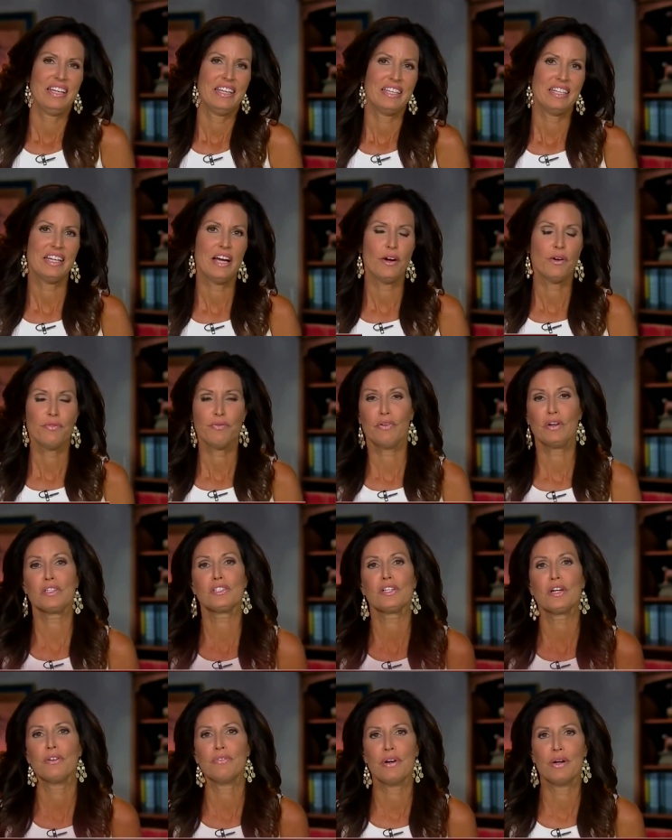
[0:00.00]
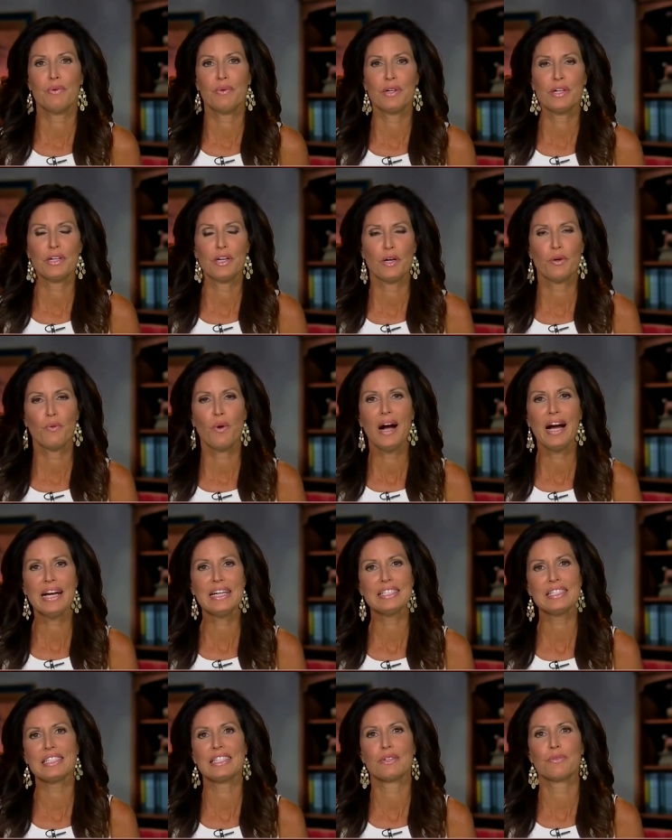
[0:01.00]
You know, first off, I want to know why
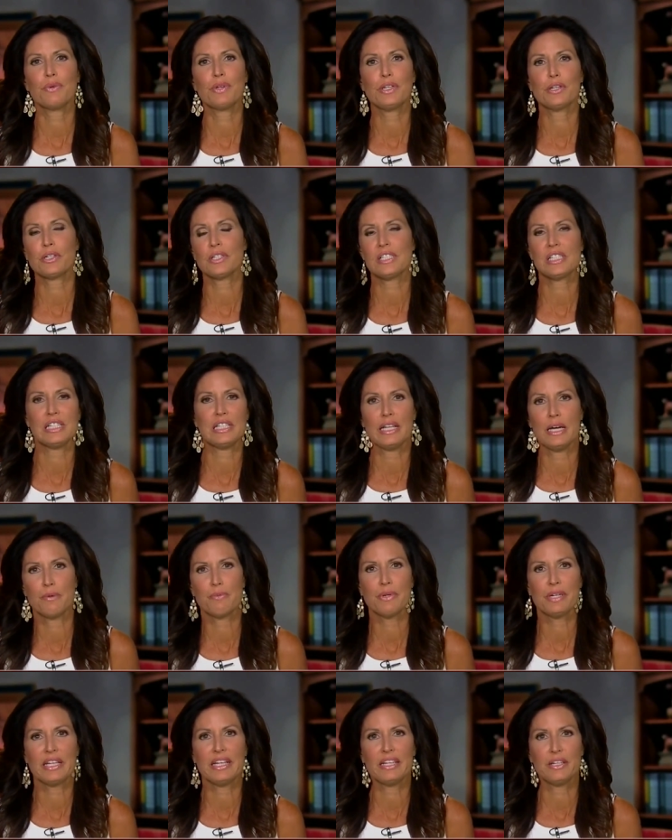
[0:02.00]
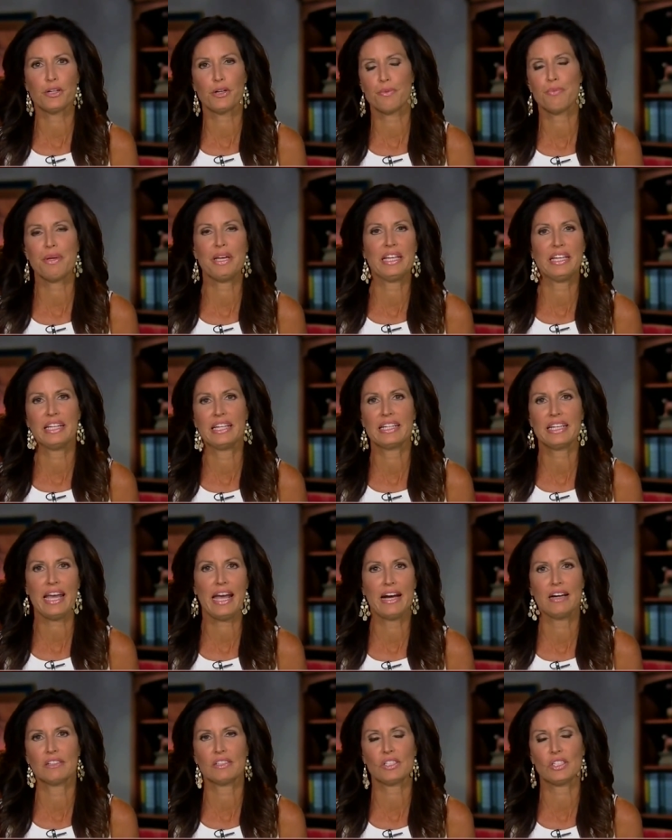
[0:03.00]
is it when you're a celebrity, your opinion
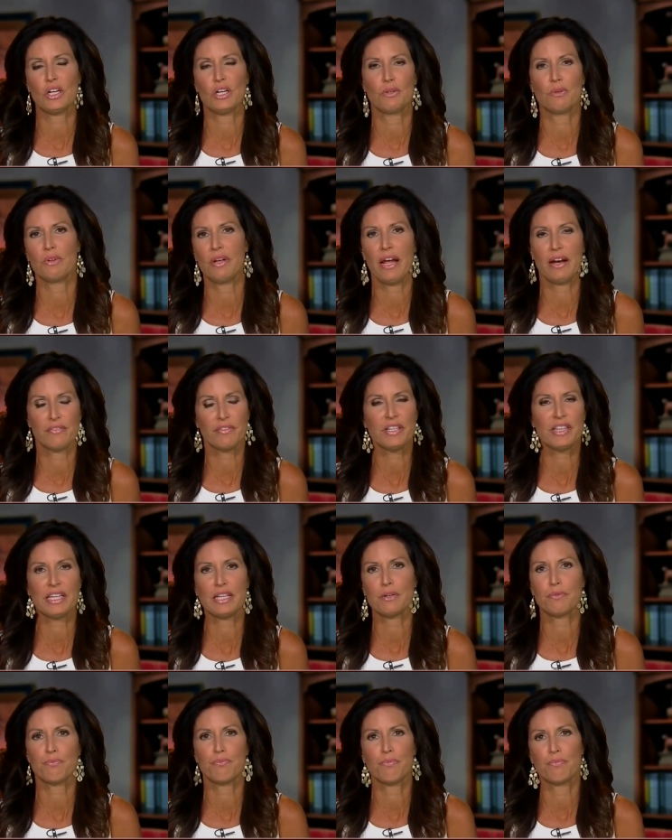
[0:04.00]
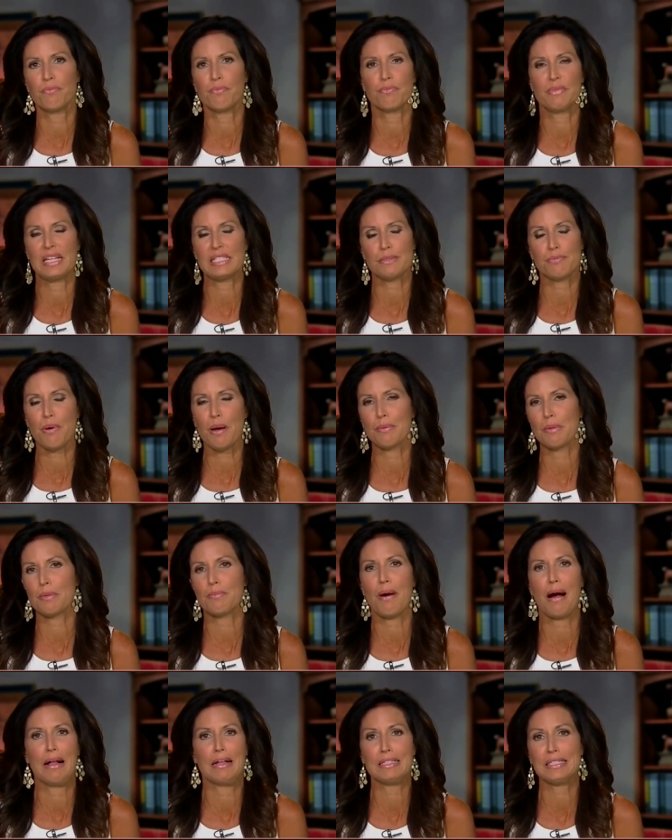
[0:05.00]
counts on everything that's
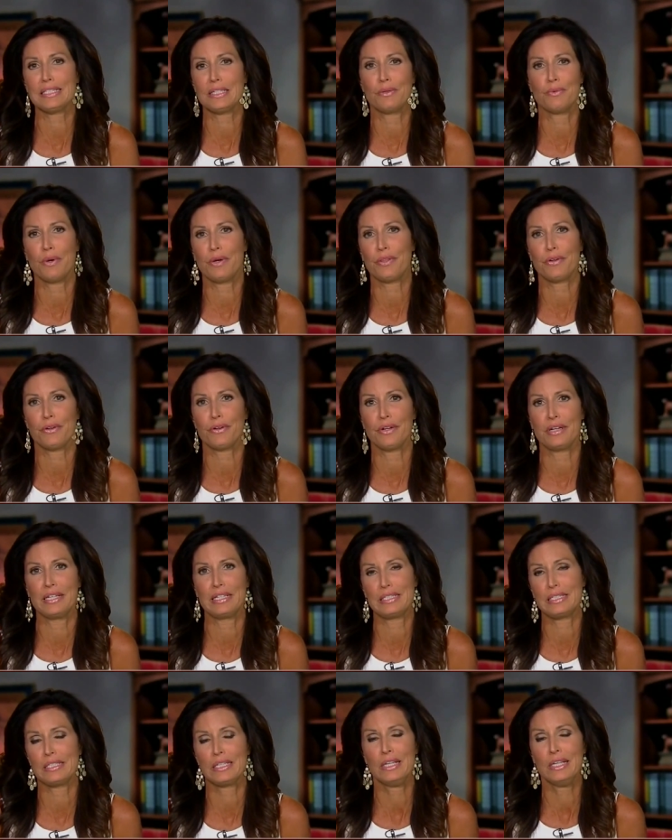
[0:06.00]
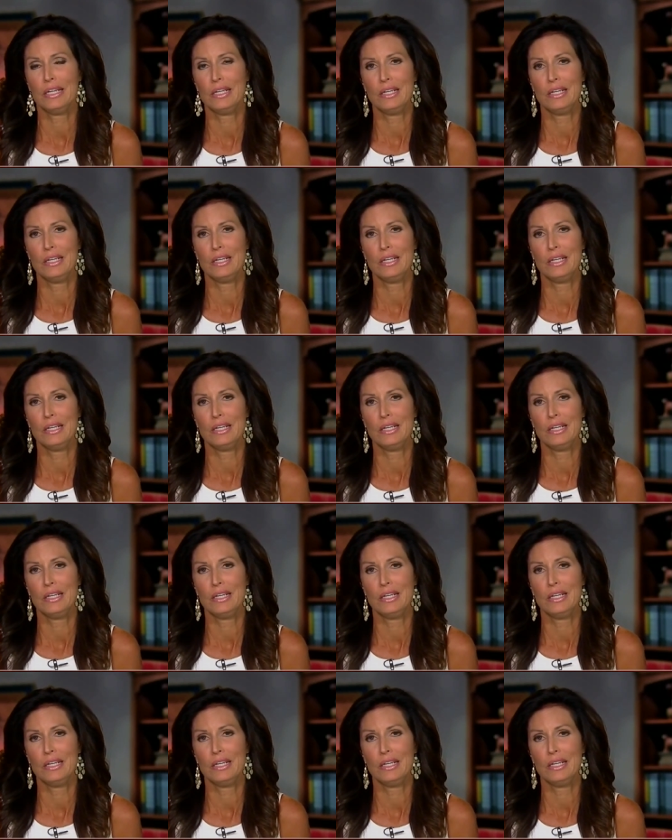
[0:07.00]
public policy, whether it's